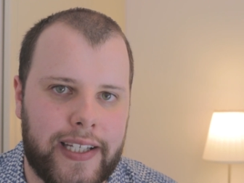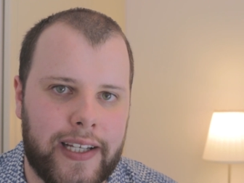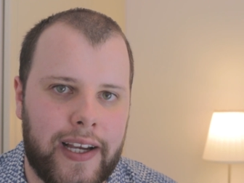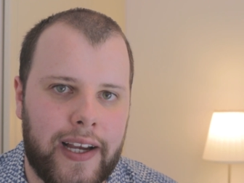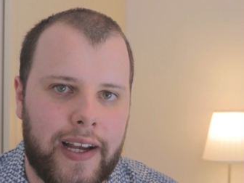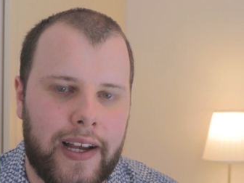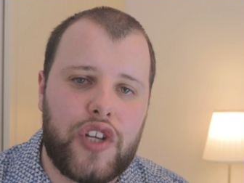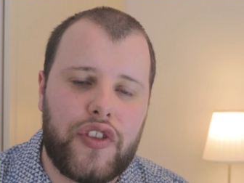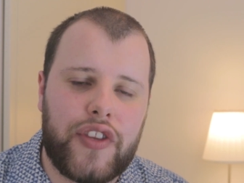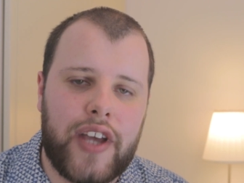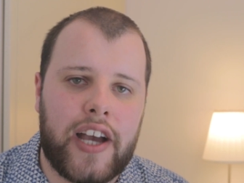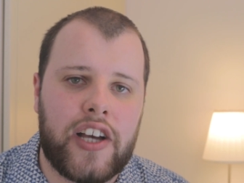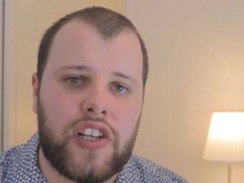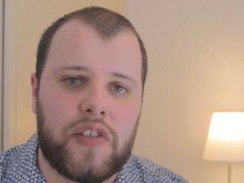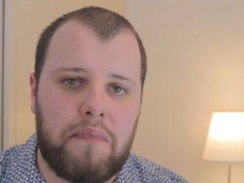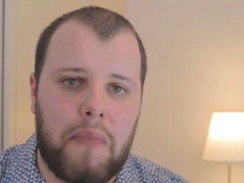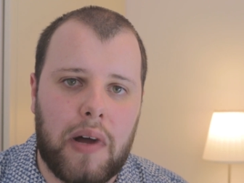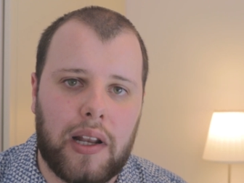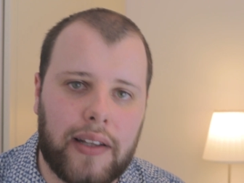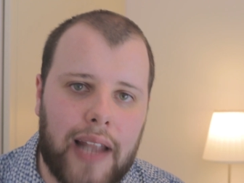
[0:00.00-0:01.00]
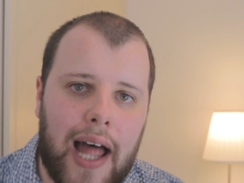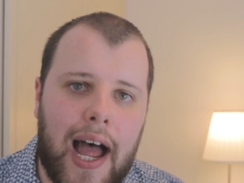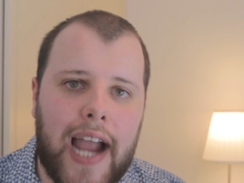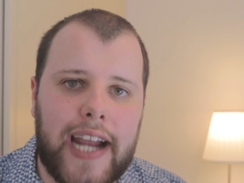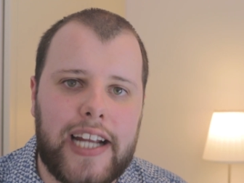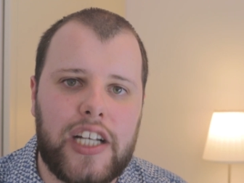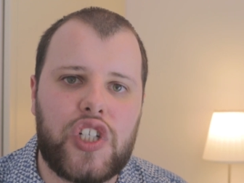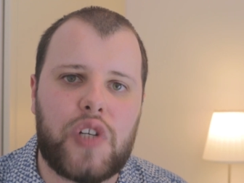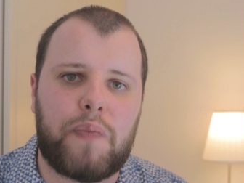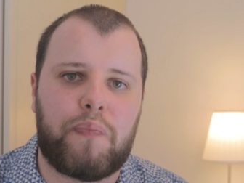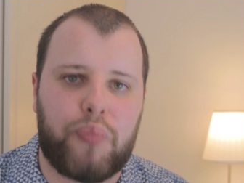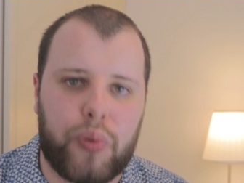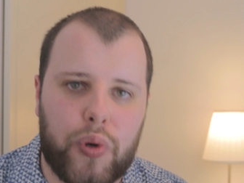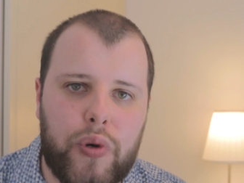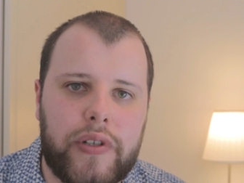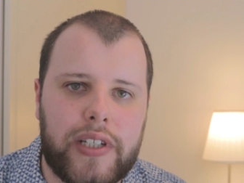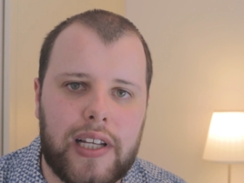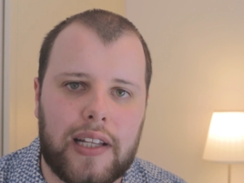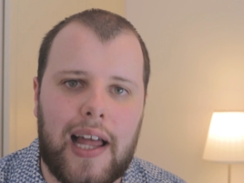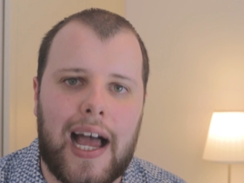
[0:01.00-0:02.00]
a religion that has maligned,
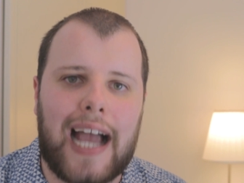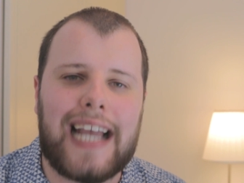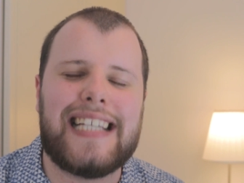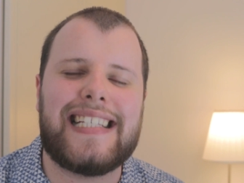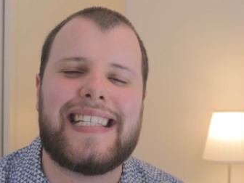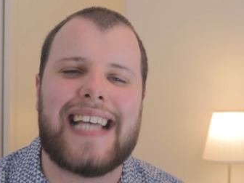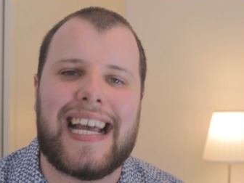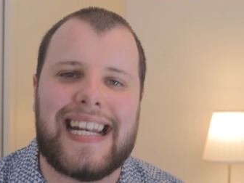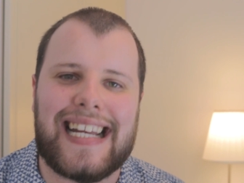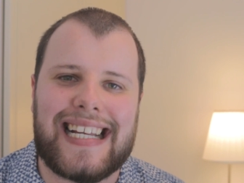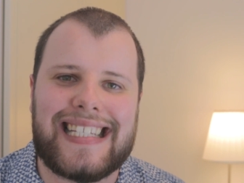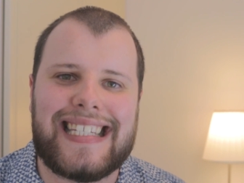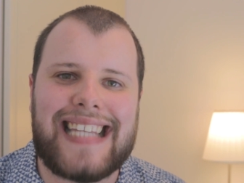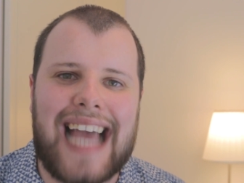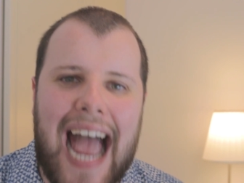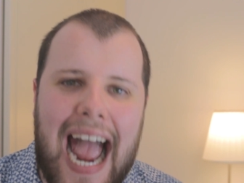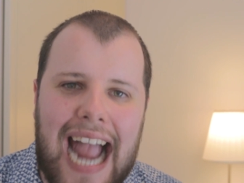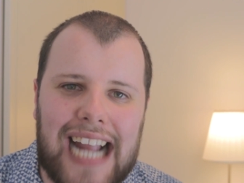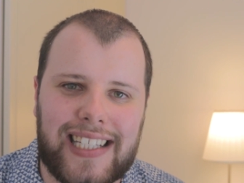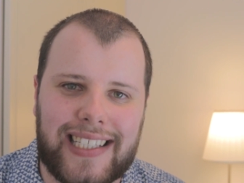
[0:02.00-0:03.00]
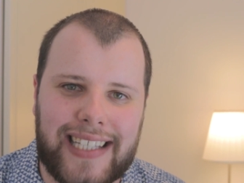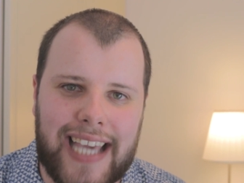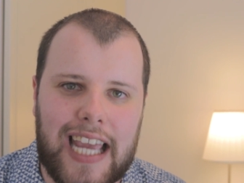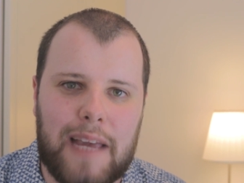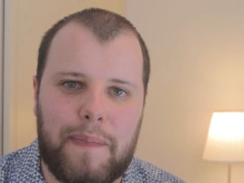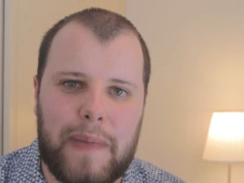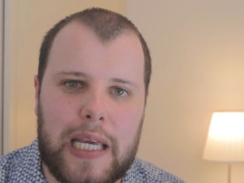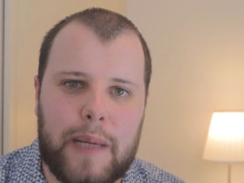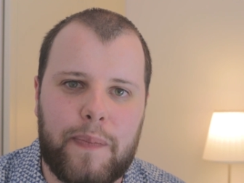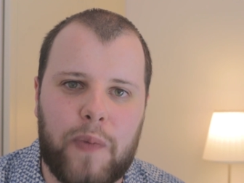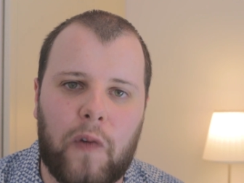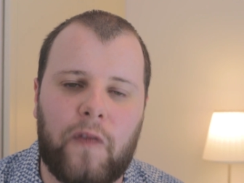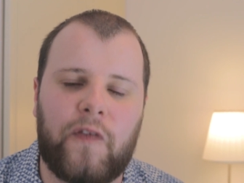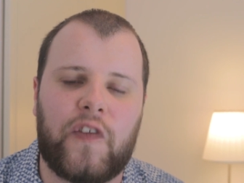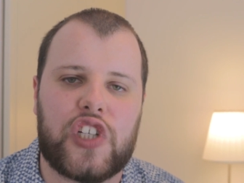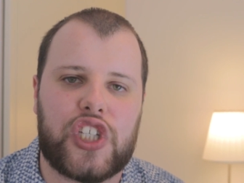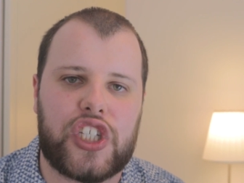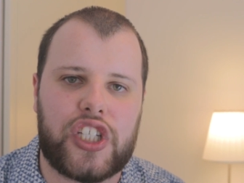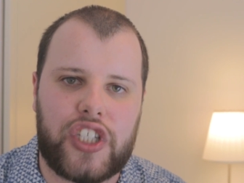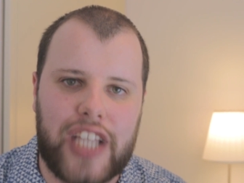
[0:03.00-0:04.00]
brutalized, and attacked gay people
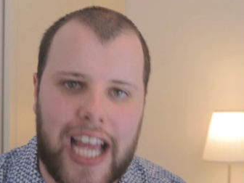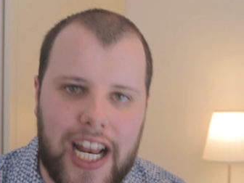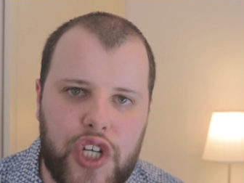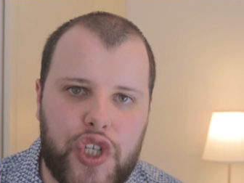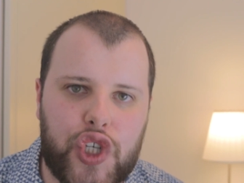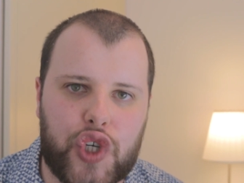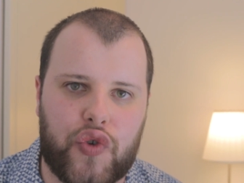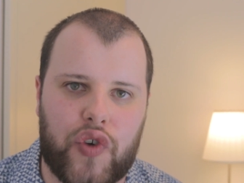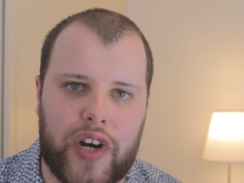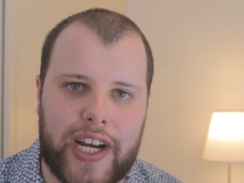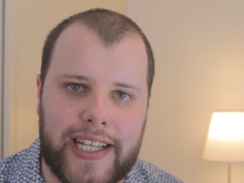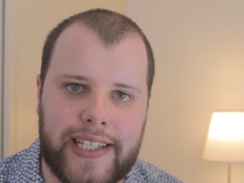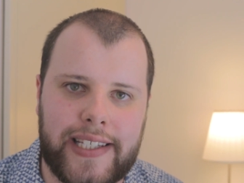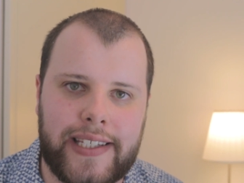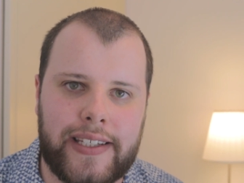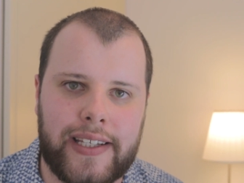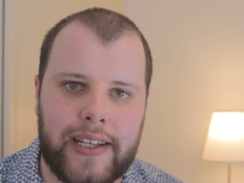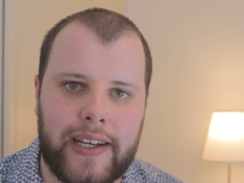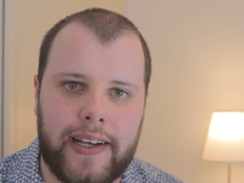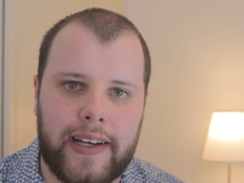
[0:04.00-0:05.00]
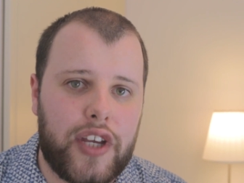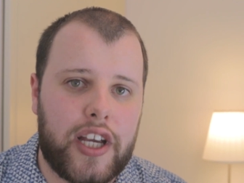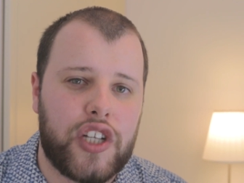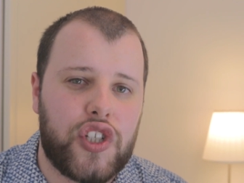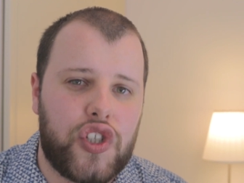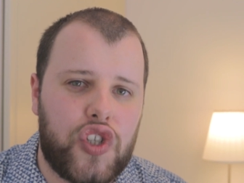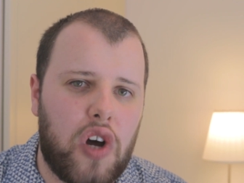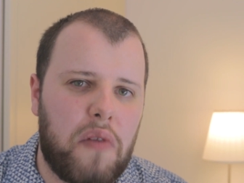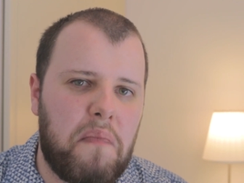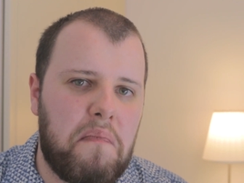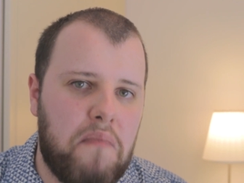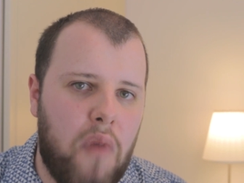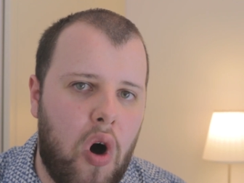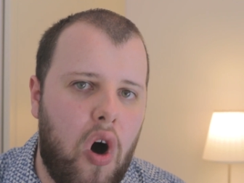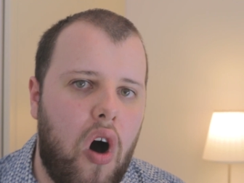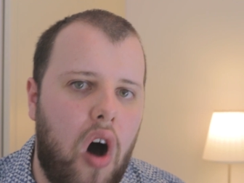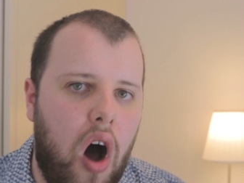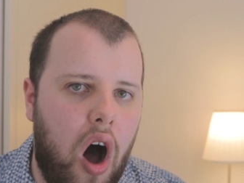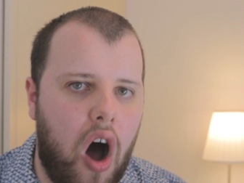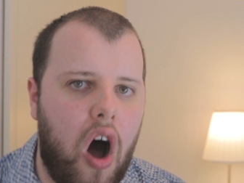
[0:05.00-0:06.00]
for centuries, a religion that has done
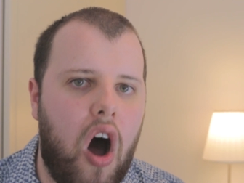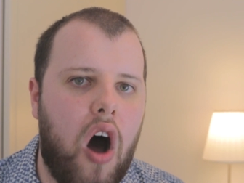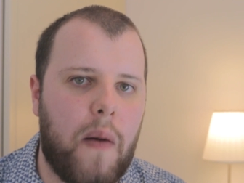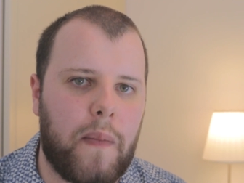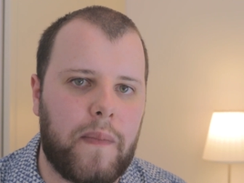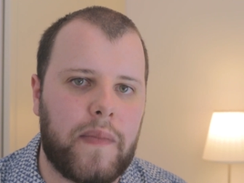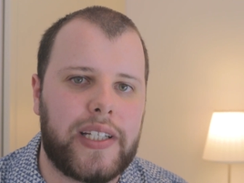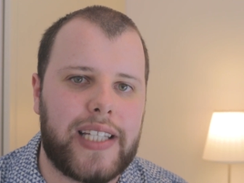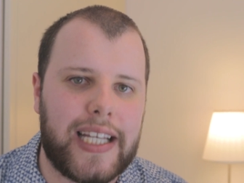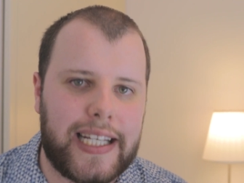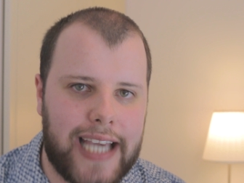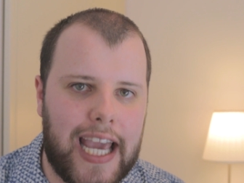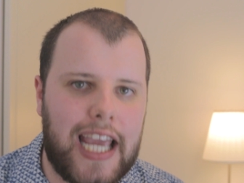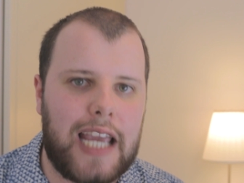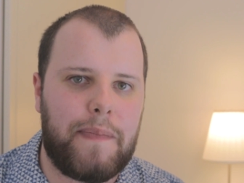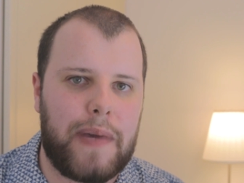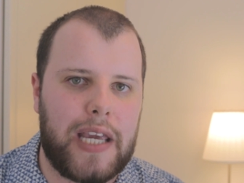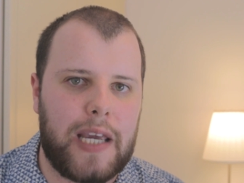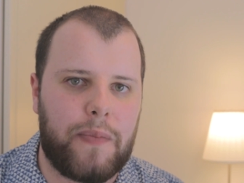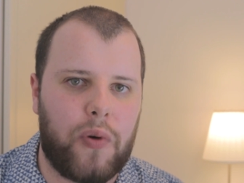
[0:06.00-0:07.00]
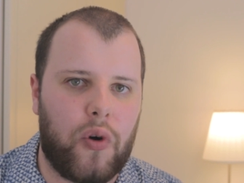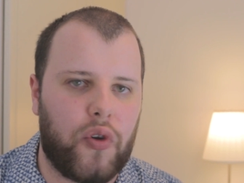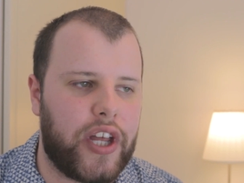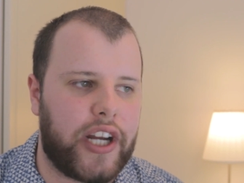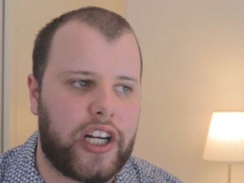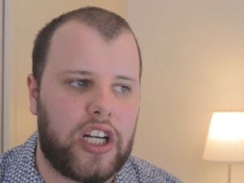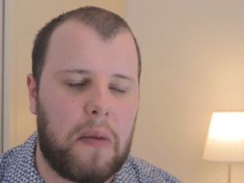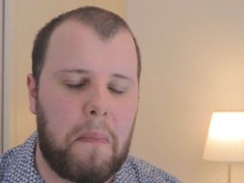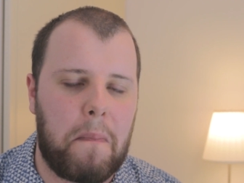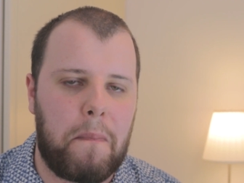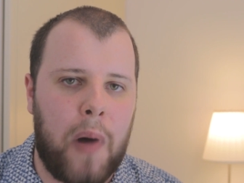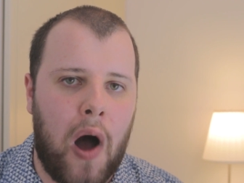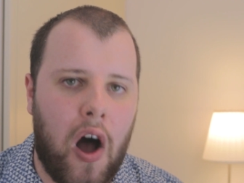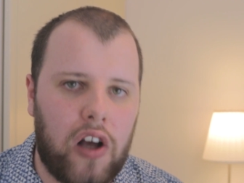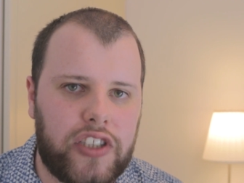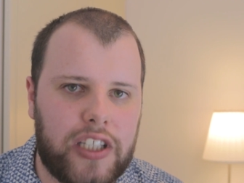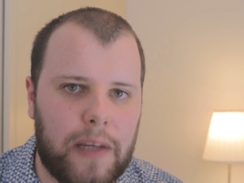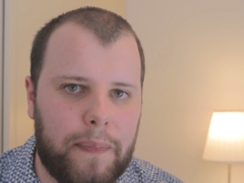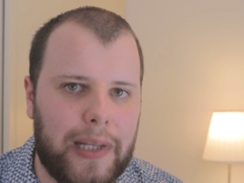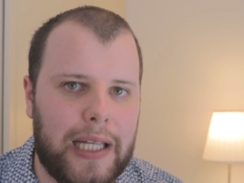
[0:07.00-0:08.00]
more harm to gay people than can
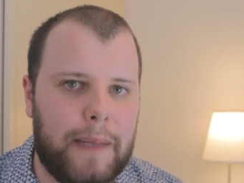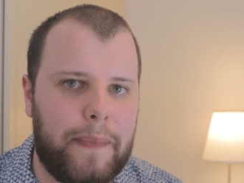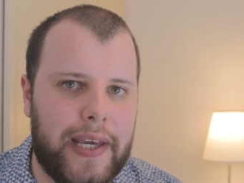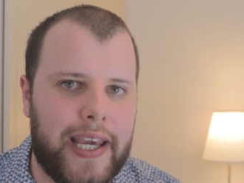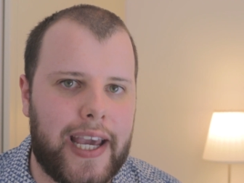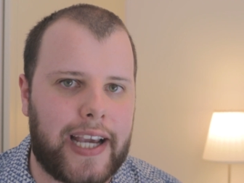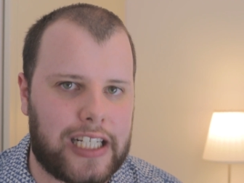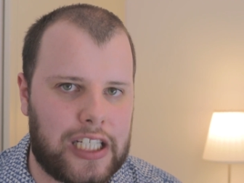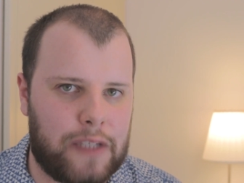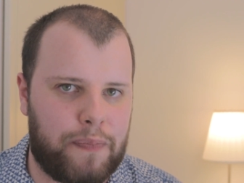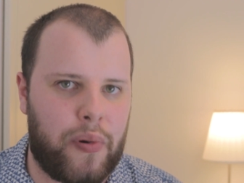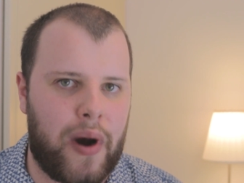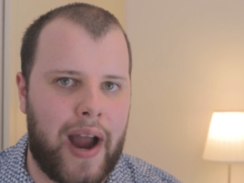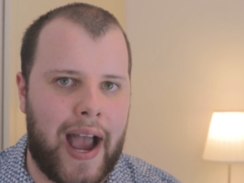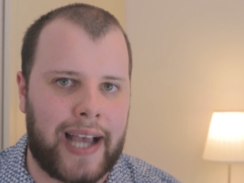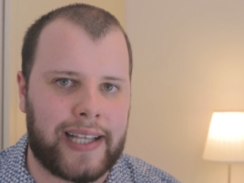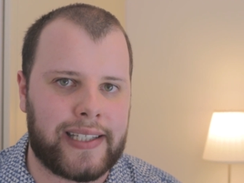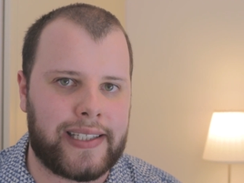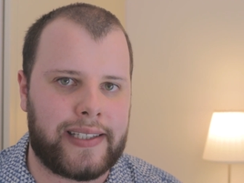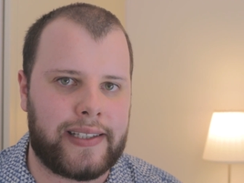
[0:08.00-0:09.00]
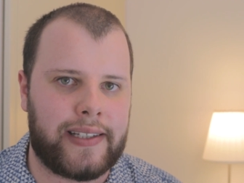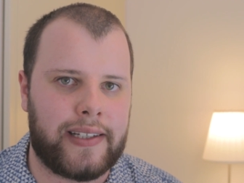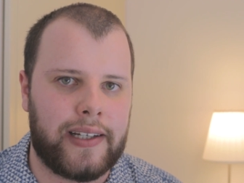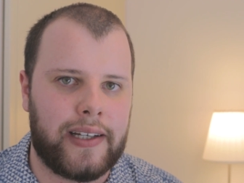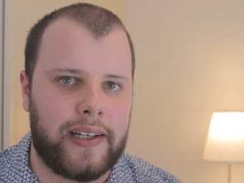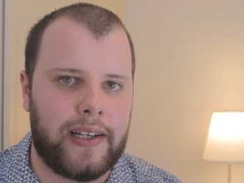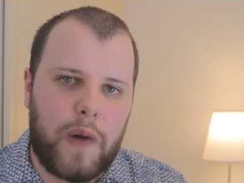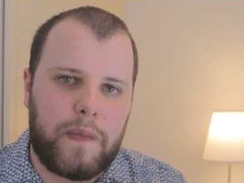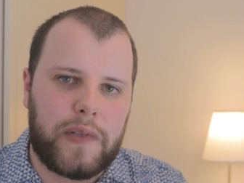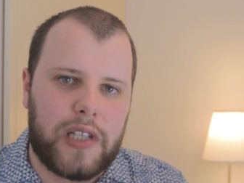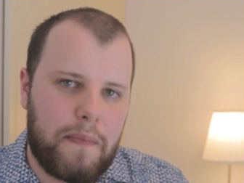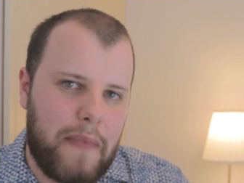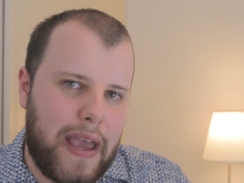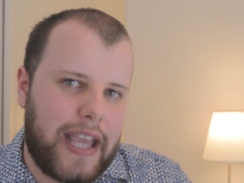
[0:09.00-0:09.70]
possibly be expressed, for that group to